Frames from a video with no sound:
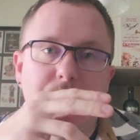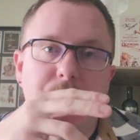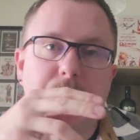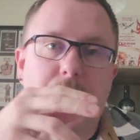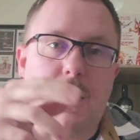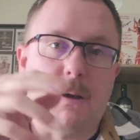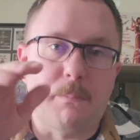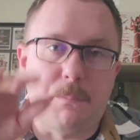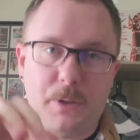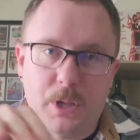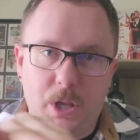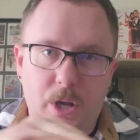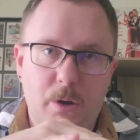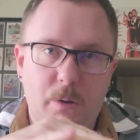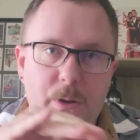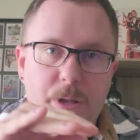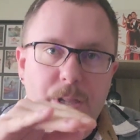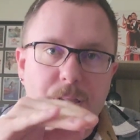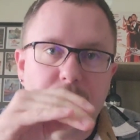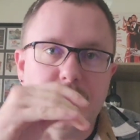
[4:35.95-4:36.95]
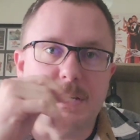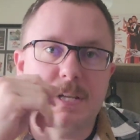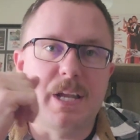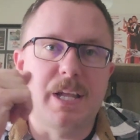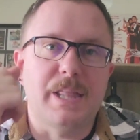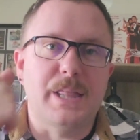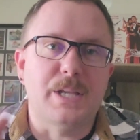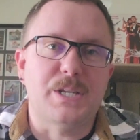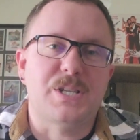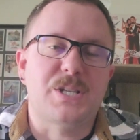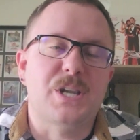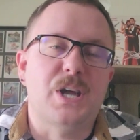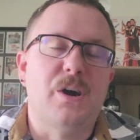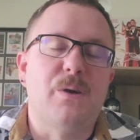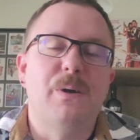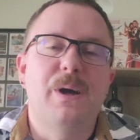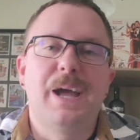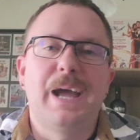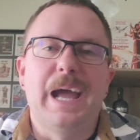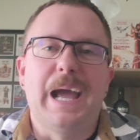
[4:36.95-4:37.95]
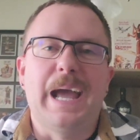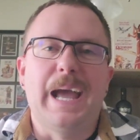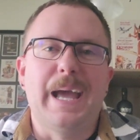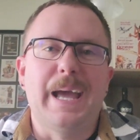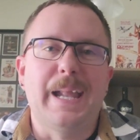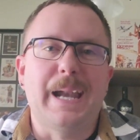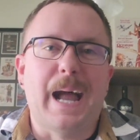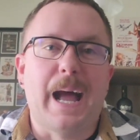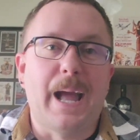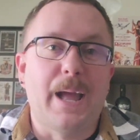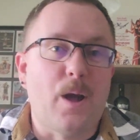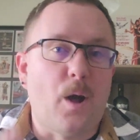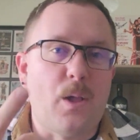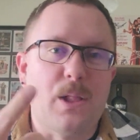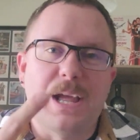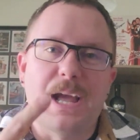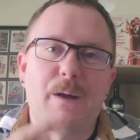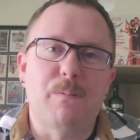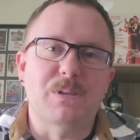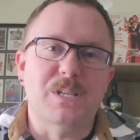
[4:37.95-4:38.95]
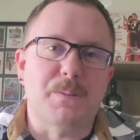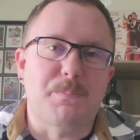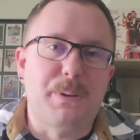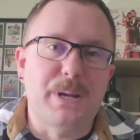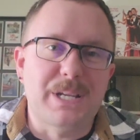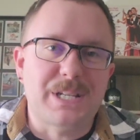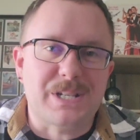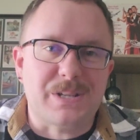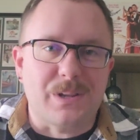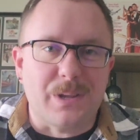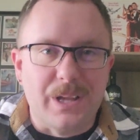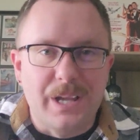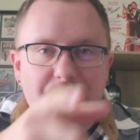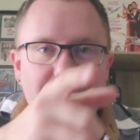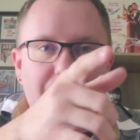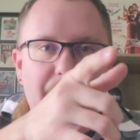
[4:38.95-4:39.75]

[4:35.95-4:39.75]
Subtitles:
down below in the snow, and all I had was a pistol,